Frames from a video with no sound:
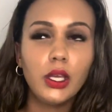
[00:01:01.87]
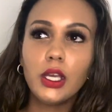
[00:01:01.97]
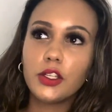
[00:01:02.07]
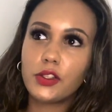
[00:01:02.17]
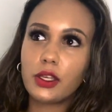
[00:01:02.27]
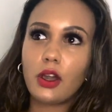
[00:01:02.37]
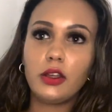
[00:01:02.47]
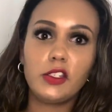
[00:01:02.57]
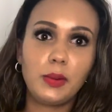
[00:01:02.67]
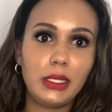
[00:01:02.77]
So they kind of
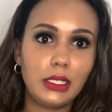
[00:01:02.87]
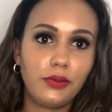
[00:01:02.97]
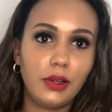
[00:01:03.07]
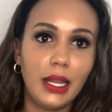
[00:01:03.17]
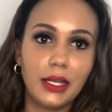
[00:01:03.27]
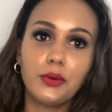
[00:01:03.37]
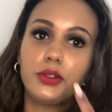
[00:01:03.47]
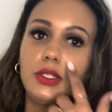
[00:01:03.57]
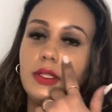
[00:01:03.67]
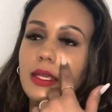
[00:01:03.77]
speak different
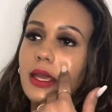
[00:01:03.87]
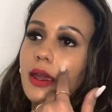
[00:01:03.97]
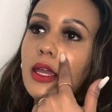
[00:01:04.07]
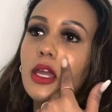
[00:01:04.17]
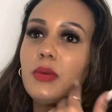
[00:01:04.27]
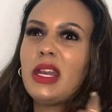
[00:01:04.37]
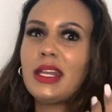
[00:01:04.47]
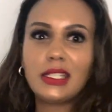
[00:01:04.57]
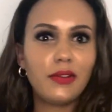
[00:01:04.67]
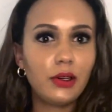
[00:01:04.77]
languages here. But let's
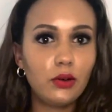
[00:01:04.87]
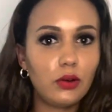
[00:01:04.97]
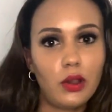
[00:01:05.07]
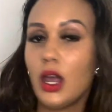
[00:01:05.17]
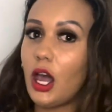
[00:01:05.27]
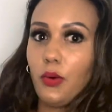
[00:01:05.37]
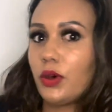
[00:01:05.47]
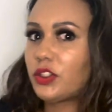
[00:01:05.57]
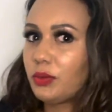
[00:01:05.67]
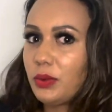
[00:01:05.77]
have a look at what
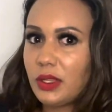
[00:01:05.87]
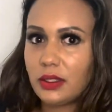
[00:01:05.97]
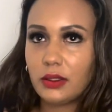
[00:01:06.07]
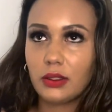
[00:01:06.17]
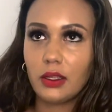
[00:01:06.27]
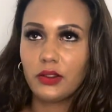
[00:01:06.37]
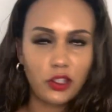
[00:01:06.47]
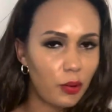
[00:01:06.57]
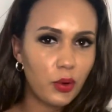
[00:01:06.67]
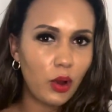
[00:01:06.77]
somebody with this
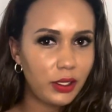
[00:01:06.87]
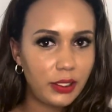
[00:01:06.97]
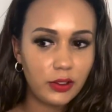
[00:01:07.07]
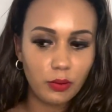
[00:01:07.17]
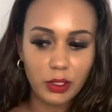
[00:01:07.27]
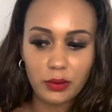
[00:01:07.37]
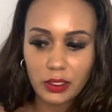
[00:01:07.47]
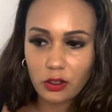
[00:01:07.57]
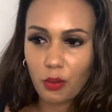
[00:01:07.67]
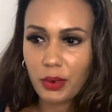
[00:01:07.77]
type of quality, somebody with this
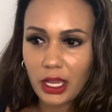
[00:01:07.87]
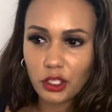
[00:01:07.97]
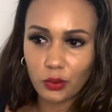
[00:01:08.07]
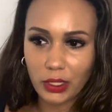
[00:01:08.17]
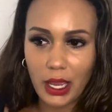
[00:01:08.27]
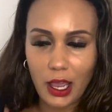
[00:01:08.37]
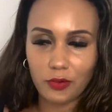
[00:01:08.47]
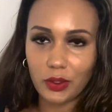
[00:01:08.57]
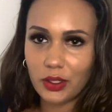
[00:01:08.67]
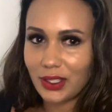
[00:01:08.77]
combination would have,
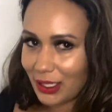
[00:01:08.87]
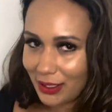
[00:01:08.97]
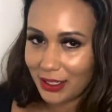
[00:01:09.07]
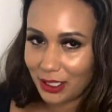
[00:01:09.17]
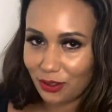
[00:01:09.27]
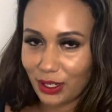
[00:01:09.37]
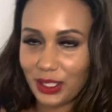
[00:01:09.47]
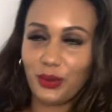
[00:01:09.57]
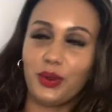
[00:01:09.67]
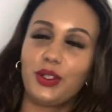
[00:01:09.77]
because it is an interesting
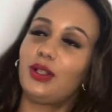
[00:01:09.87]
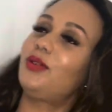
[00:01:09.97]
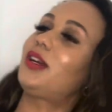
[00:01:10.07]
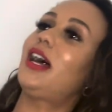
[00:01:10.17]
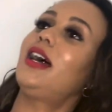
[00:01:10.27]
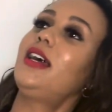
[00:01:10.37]
one to look at.